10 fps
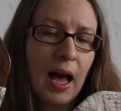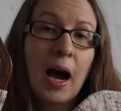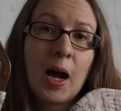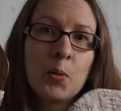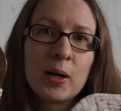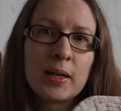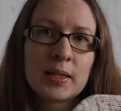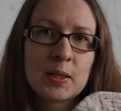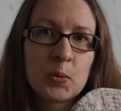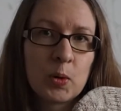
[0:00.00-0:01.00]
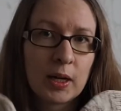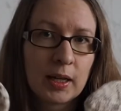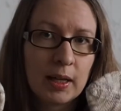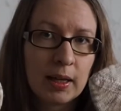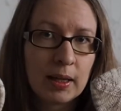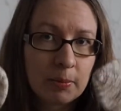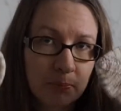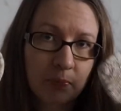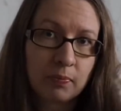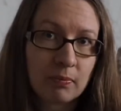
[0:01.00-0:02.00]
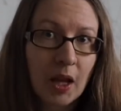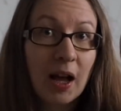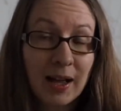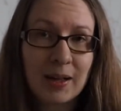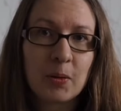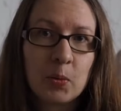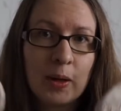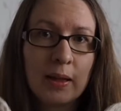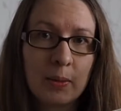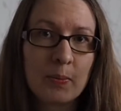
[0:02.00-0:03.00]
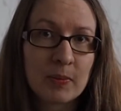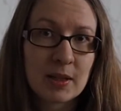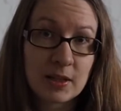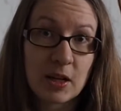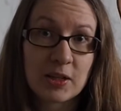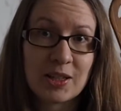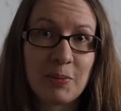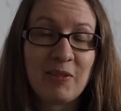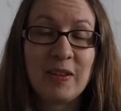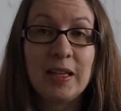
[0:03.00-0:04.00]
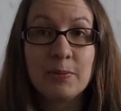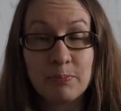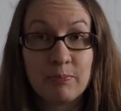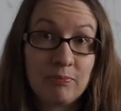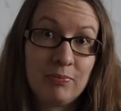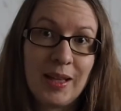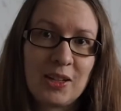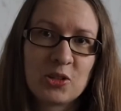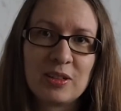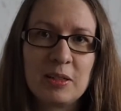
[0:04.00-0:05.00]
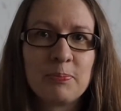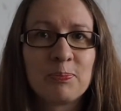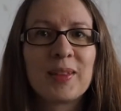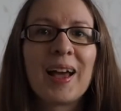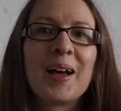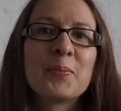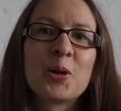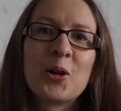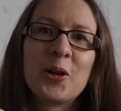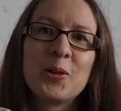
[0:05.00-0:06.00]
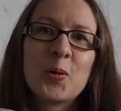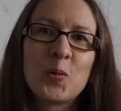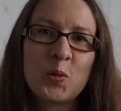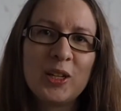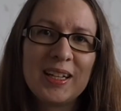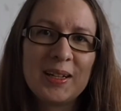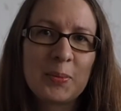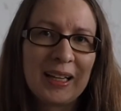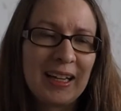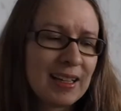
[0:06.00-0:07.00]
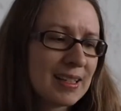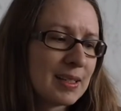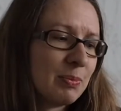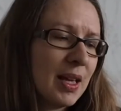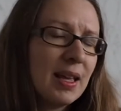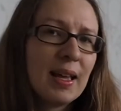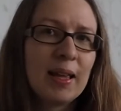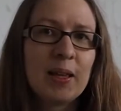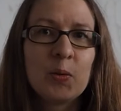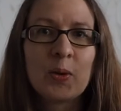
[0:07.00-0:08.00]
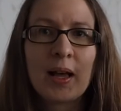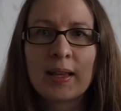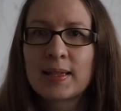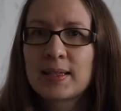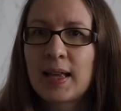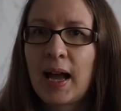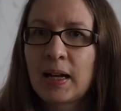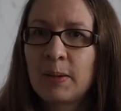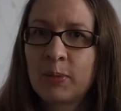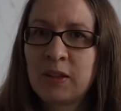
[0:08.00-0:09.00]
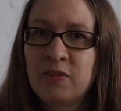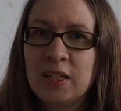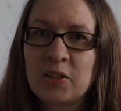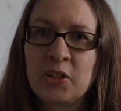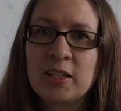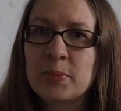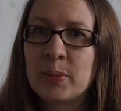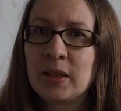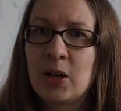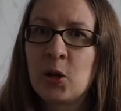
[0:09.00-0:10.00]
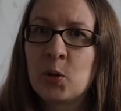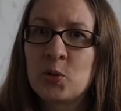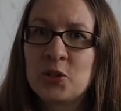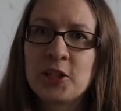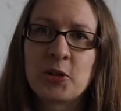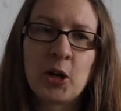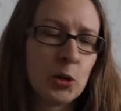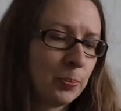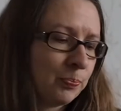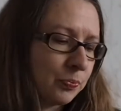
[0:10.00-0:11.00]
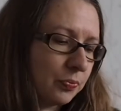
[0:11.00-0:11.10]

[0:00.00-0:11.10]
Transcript: I was walking with the socks on my feet, naturally, on wooden planks. It was a couple of degrees below zero,